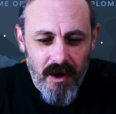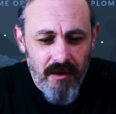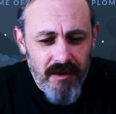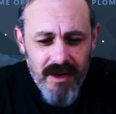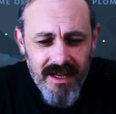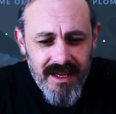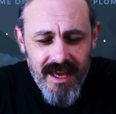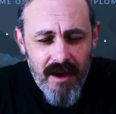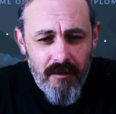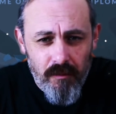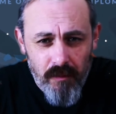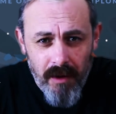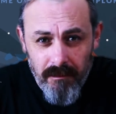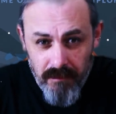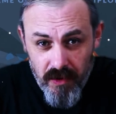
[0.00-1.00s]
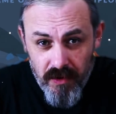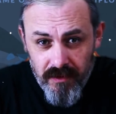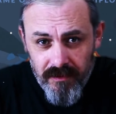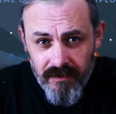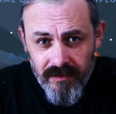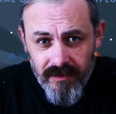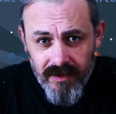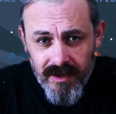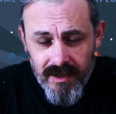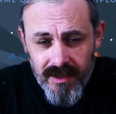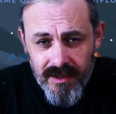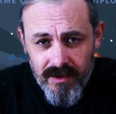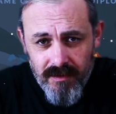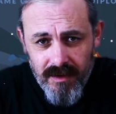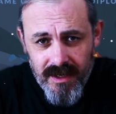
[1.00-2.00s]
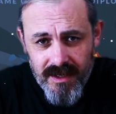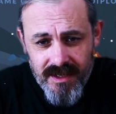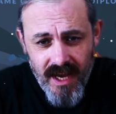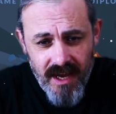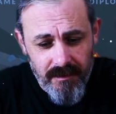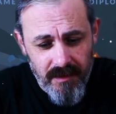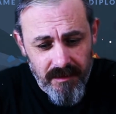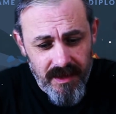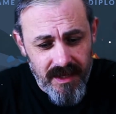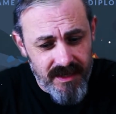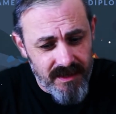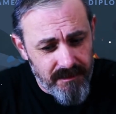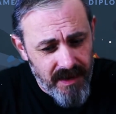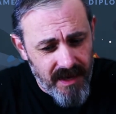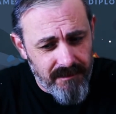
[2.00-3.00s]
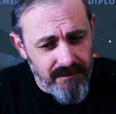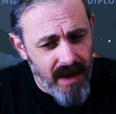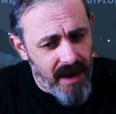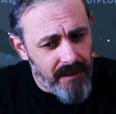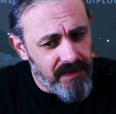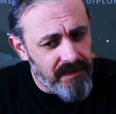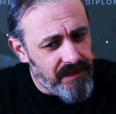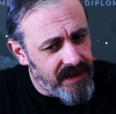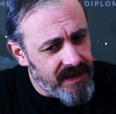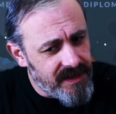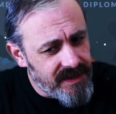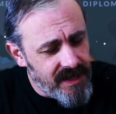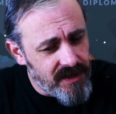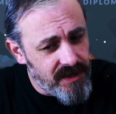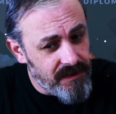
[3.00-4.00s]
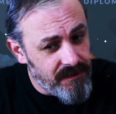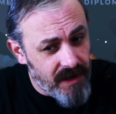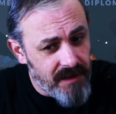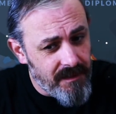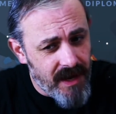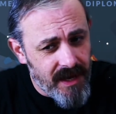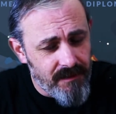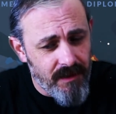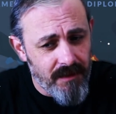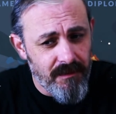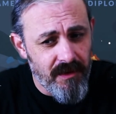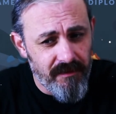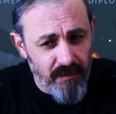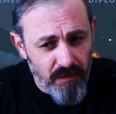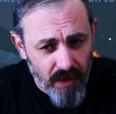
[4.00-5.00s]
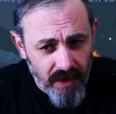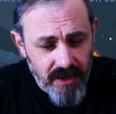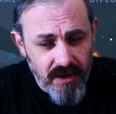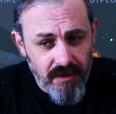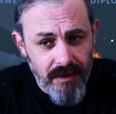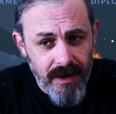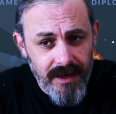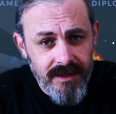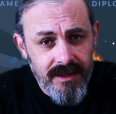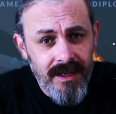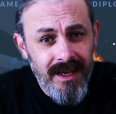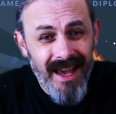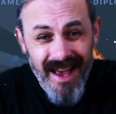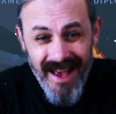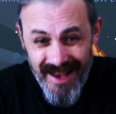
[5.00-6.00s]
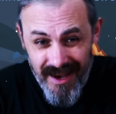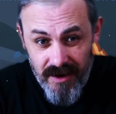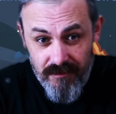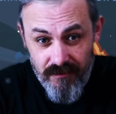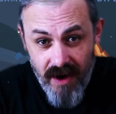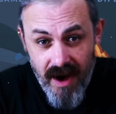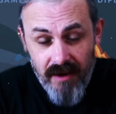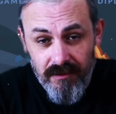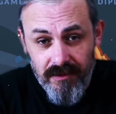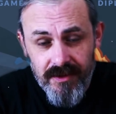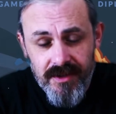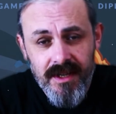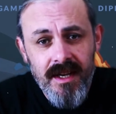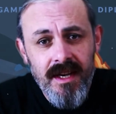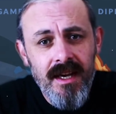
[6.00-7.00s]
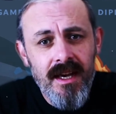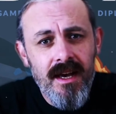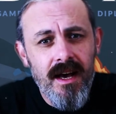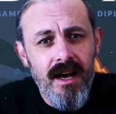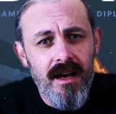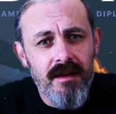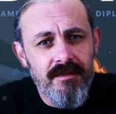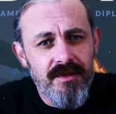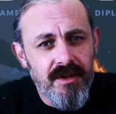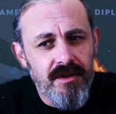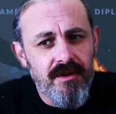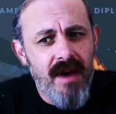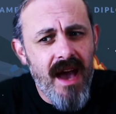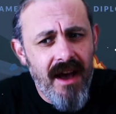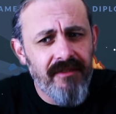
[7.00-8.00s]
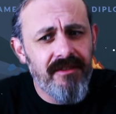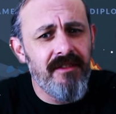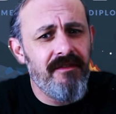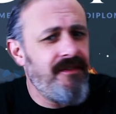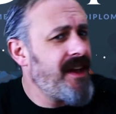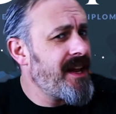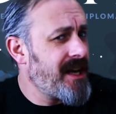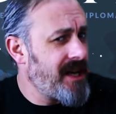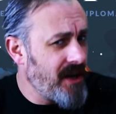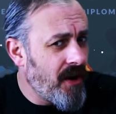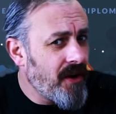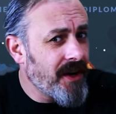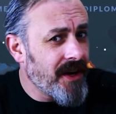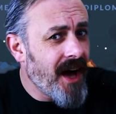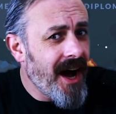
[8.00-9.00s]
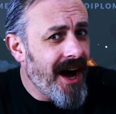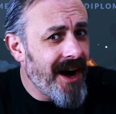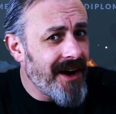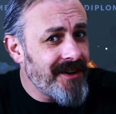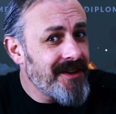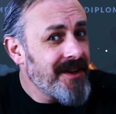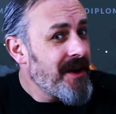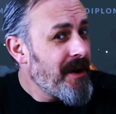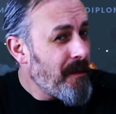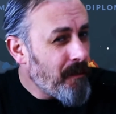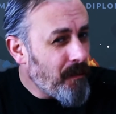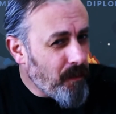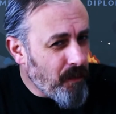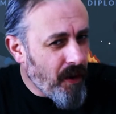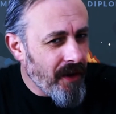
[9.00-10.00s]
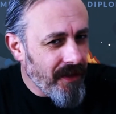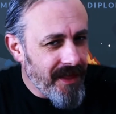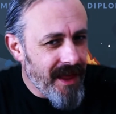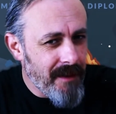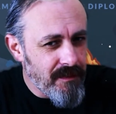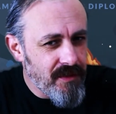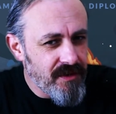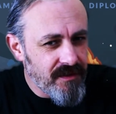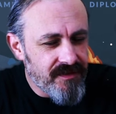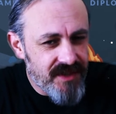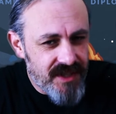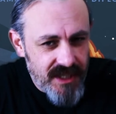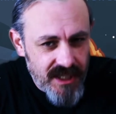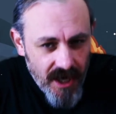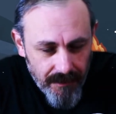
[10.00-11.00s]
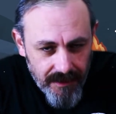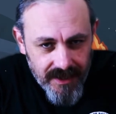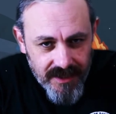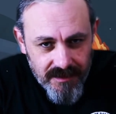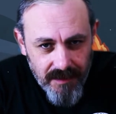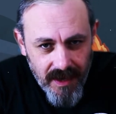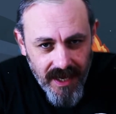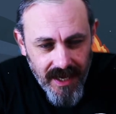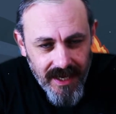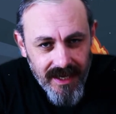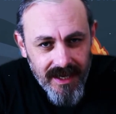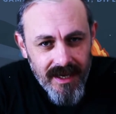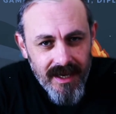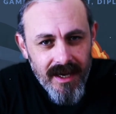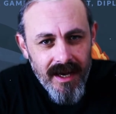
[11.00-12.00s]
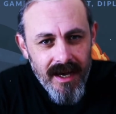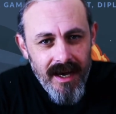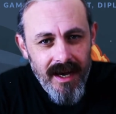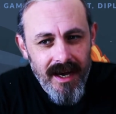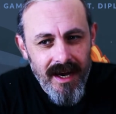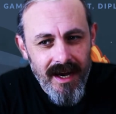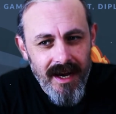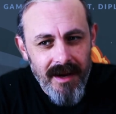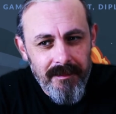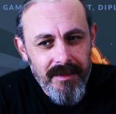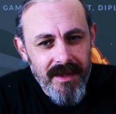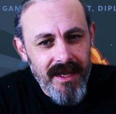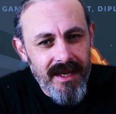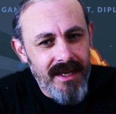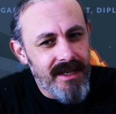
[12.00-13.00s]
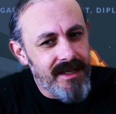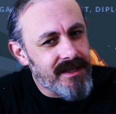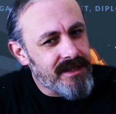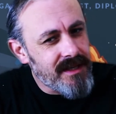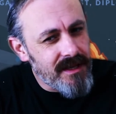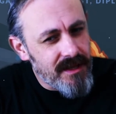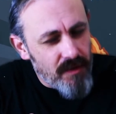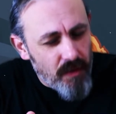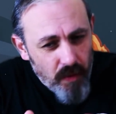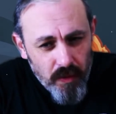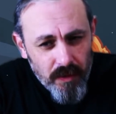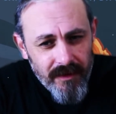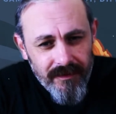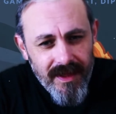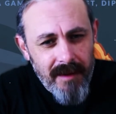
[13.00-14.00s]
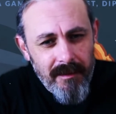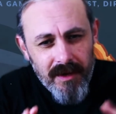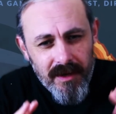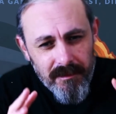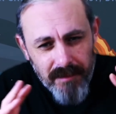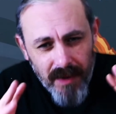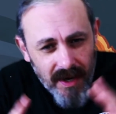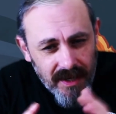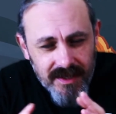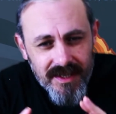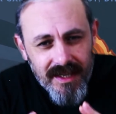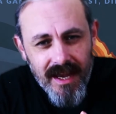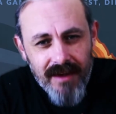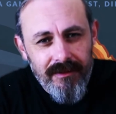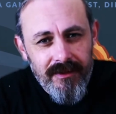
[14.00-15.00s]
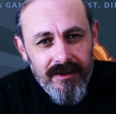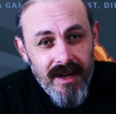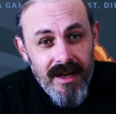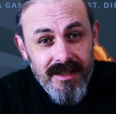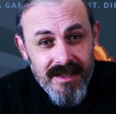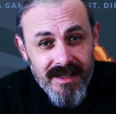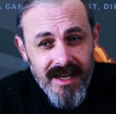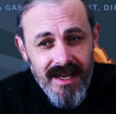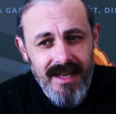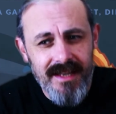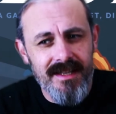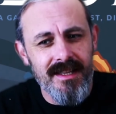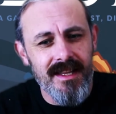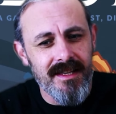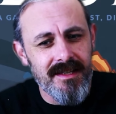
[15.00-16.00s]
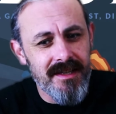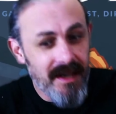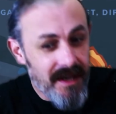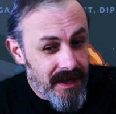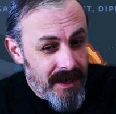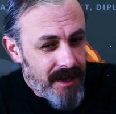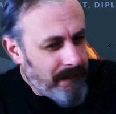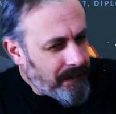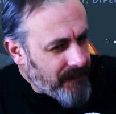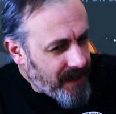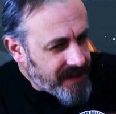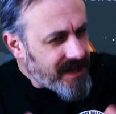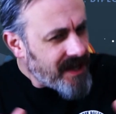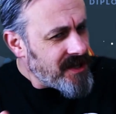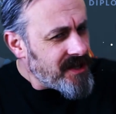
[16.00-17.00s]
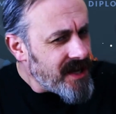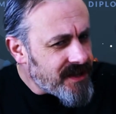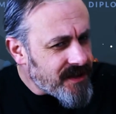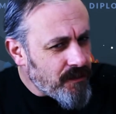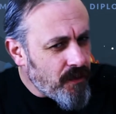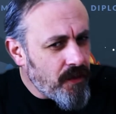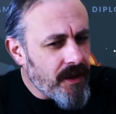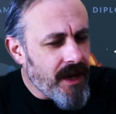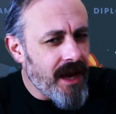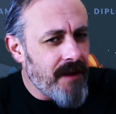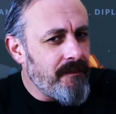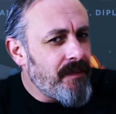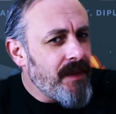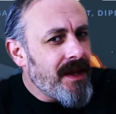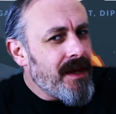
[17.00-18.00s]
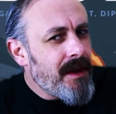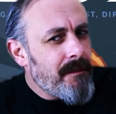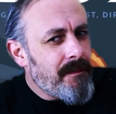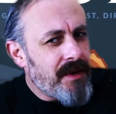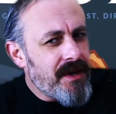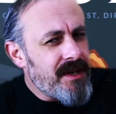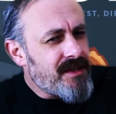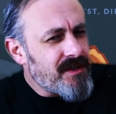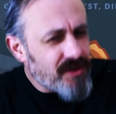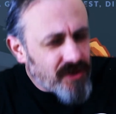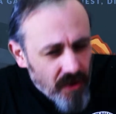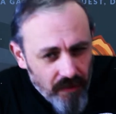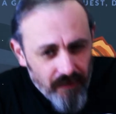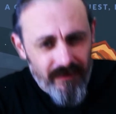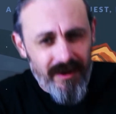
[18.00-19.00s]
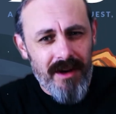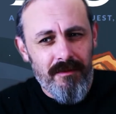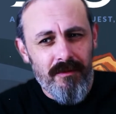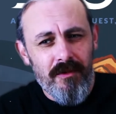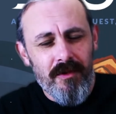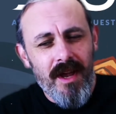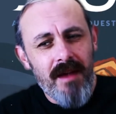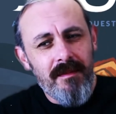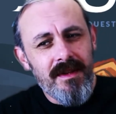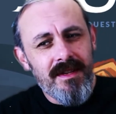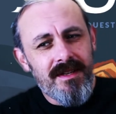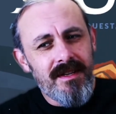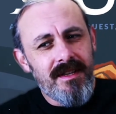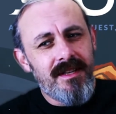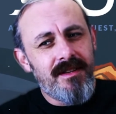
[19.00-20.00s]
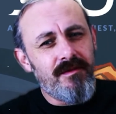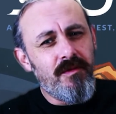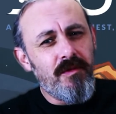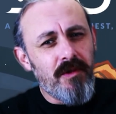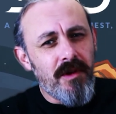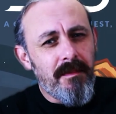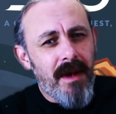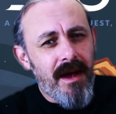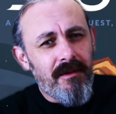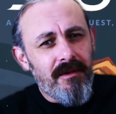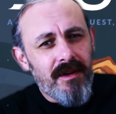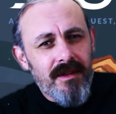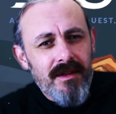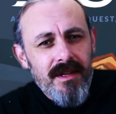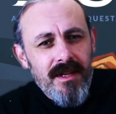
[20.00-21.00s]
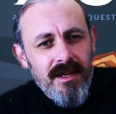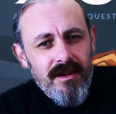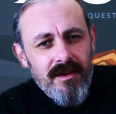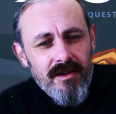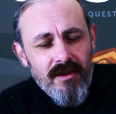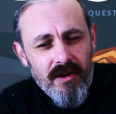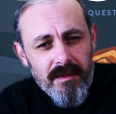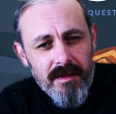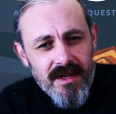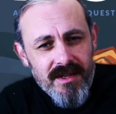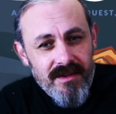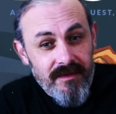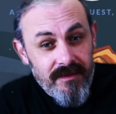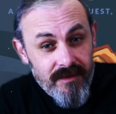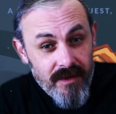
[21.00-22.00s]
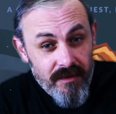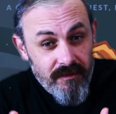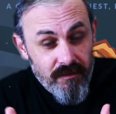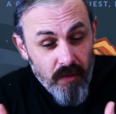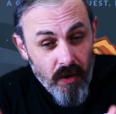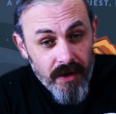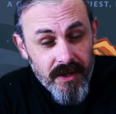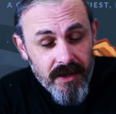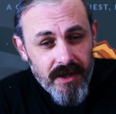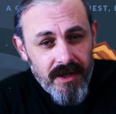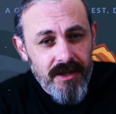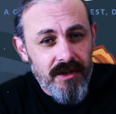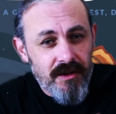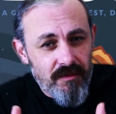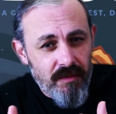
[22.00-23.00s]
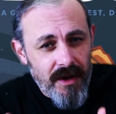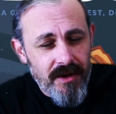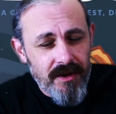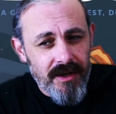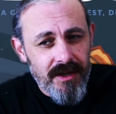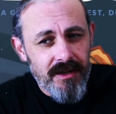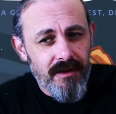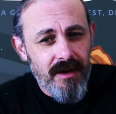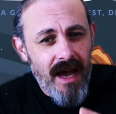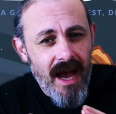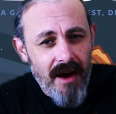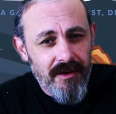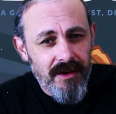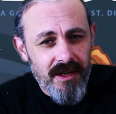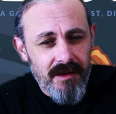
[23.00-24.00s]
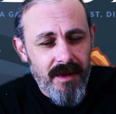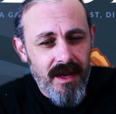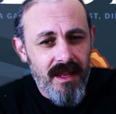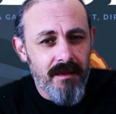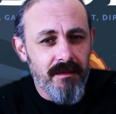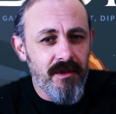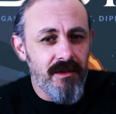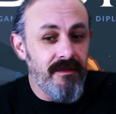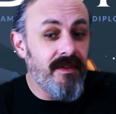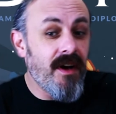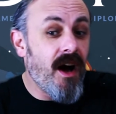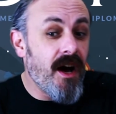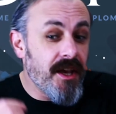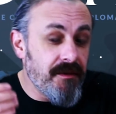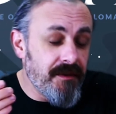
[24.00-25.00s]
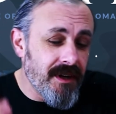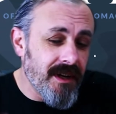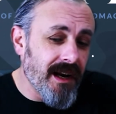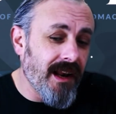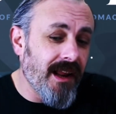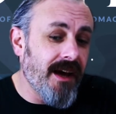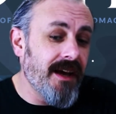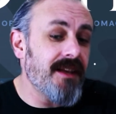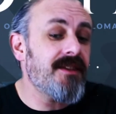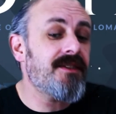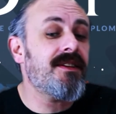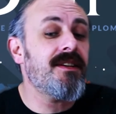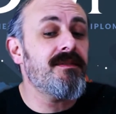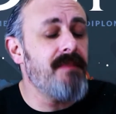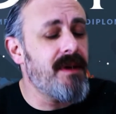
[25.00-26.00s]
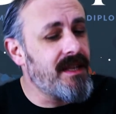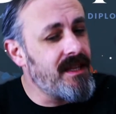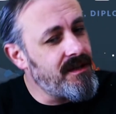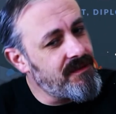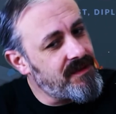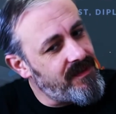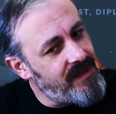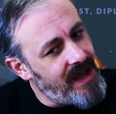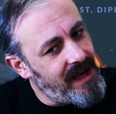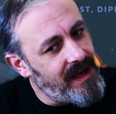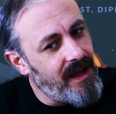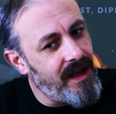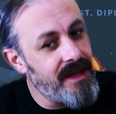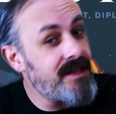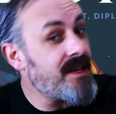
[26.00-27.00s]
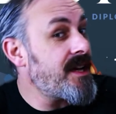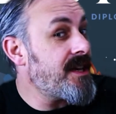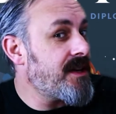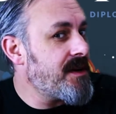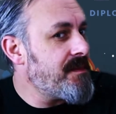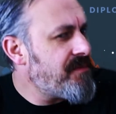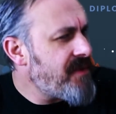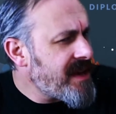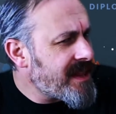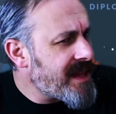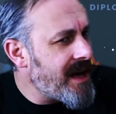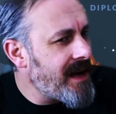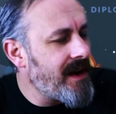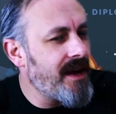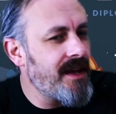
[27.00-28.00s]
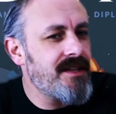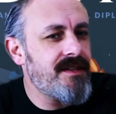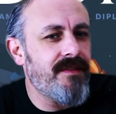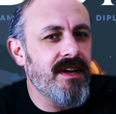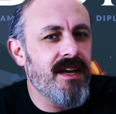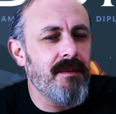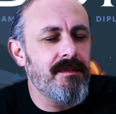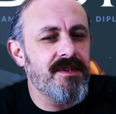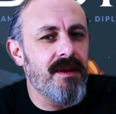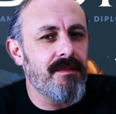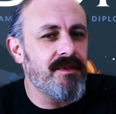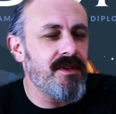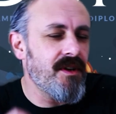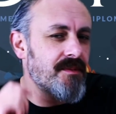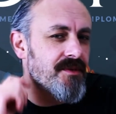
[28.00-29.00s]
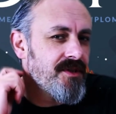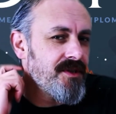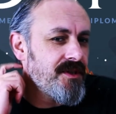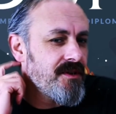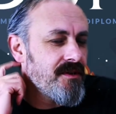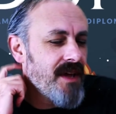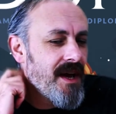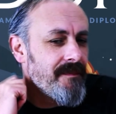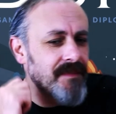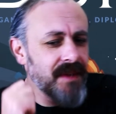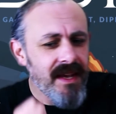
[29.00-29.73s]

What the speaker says: only get one move during this game. I mean, there's a big map, but essentially you're only making one move with one unit around. So you have to think long and hard what that move's going to be. So all of that combines together, as I say, into this. Essentially, it's a war game, but it's not really a war game. It's all about the economies of what you're going to do, when you're going to do it, how you're going to make that move. Are you in an alliance? It's making the use of that alliance. Are you going to break that alliance if it comes up to the option to do that?